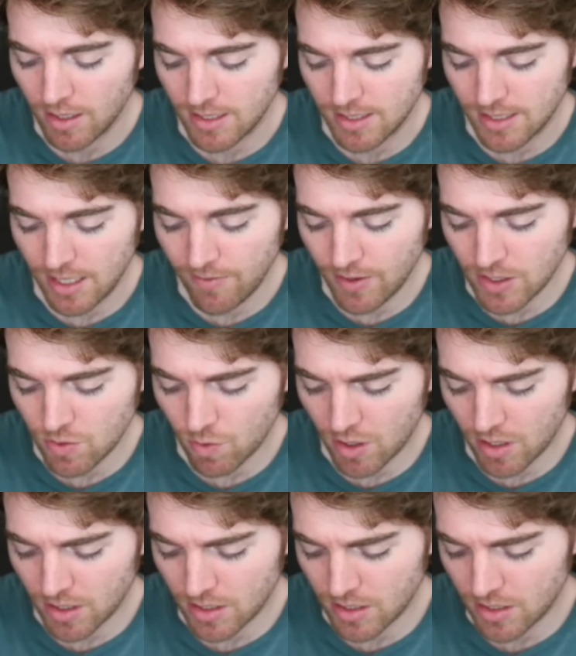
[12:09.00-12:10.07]
Let's see if this
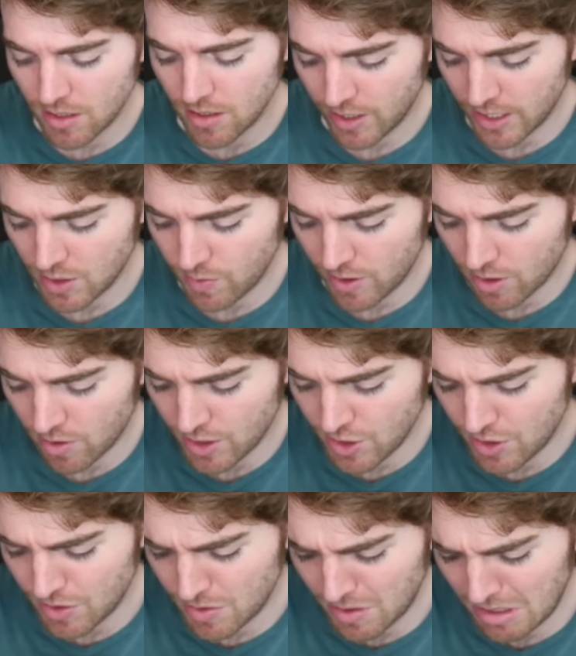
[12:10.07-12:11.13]
works. So I guess we are going
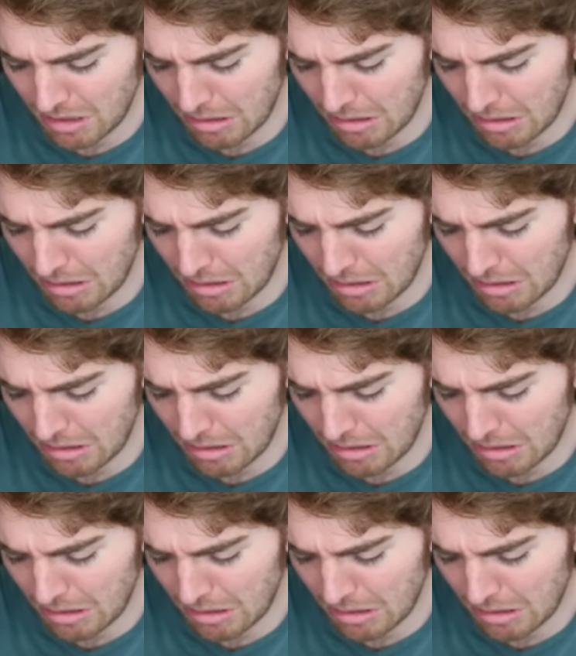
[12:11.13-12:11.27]
to